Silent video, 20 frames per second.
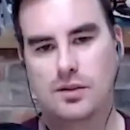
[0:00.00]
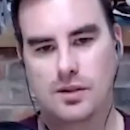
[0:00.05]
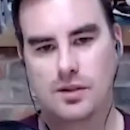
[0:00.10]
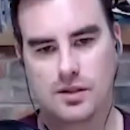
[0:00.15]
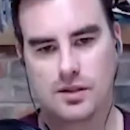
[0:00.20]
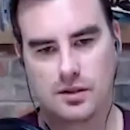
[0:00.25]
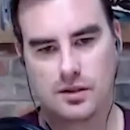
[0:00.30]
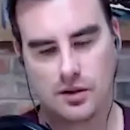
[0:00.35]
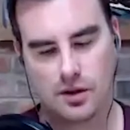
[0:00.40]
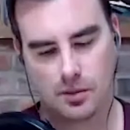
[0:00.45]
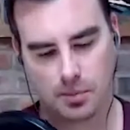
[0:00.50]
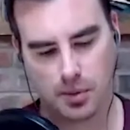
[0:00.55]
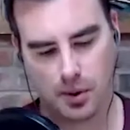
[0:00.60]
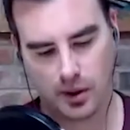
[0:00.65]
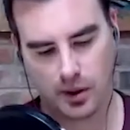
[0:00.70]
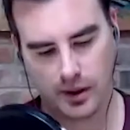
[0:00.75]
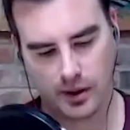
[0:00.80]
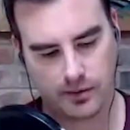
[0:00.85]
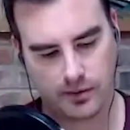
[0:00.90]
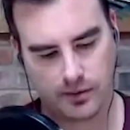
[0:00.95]
is you're
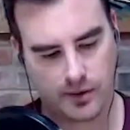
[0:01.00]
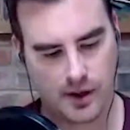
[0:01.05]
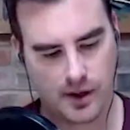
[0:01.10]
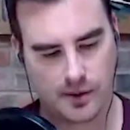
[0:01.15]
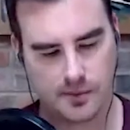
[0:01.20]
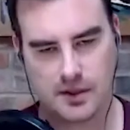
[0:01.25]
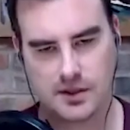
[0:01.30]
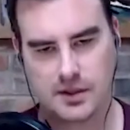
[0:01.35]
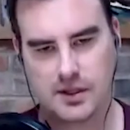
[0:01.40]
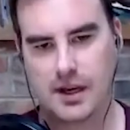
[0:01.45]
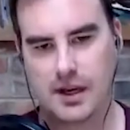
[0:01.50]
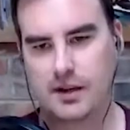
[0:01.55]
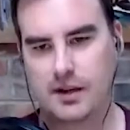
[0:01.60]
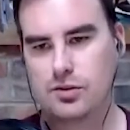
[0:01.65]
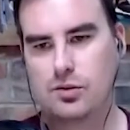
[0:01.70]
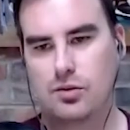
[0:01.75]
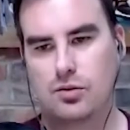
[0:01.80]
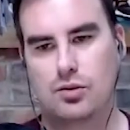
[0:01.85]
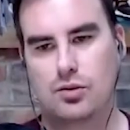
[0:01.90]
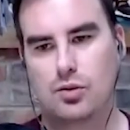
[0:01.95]
pulling from these
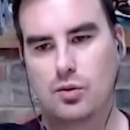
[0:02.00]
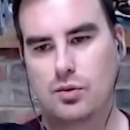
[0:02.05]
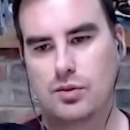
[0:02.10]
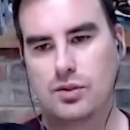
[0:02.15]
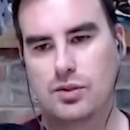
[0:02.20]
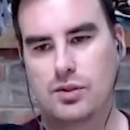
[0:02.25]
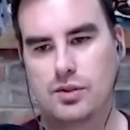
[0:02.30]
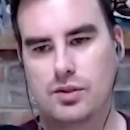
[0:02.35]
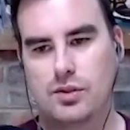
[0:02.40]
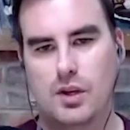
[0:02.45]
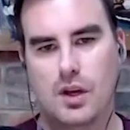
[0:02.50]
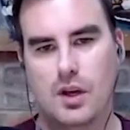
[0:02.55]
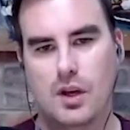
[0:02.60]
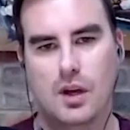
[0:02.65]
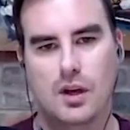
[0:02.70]
external sources.